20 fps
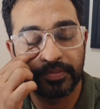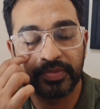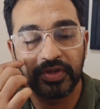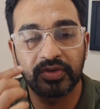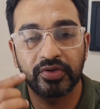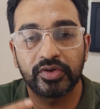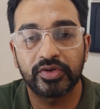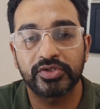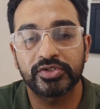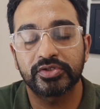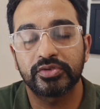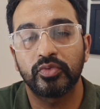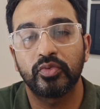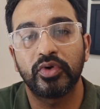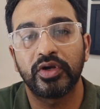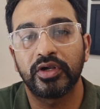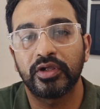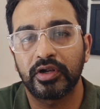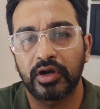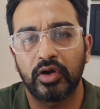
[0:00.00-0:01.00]
because
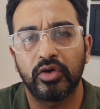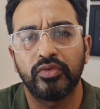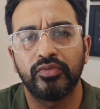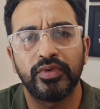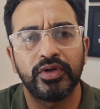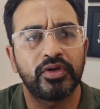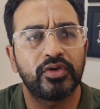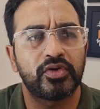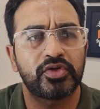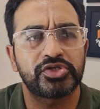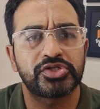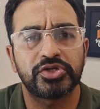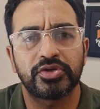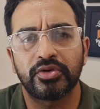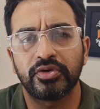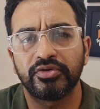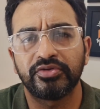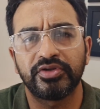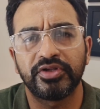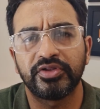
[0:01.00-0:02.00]
one crown will cost you
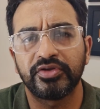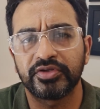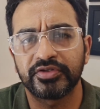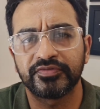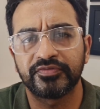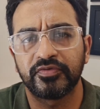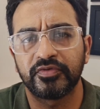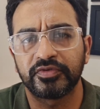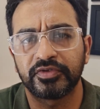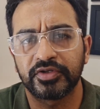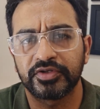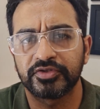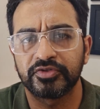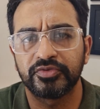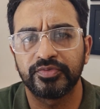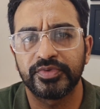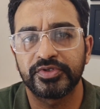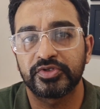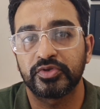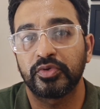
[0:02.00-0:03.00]
around
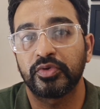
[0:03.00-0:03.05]
3,000-4,000 rupees.